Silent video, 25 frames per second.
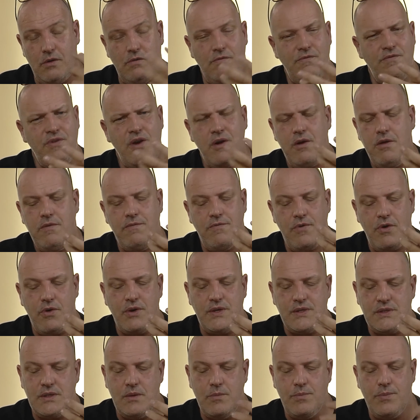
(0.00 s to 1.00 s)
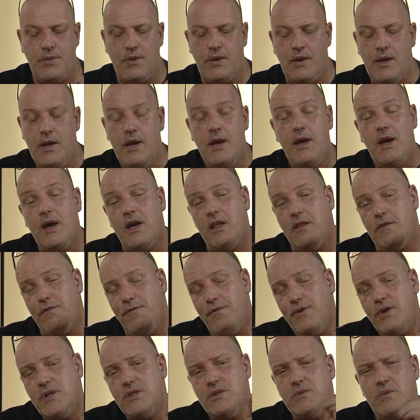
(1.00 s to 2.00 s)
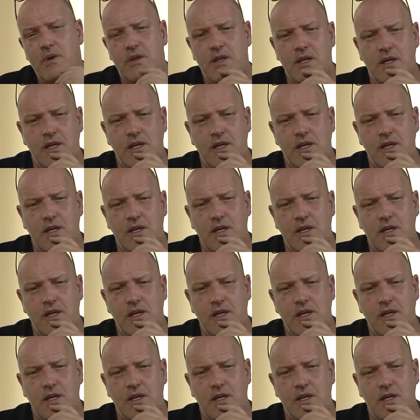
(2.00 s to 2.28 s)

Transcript: very, very simple. And the first one that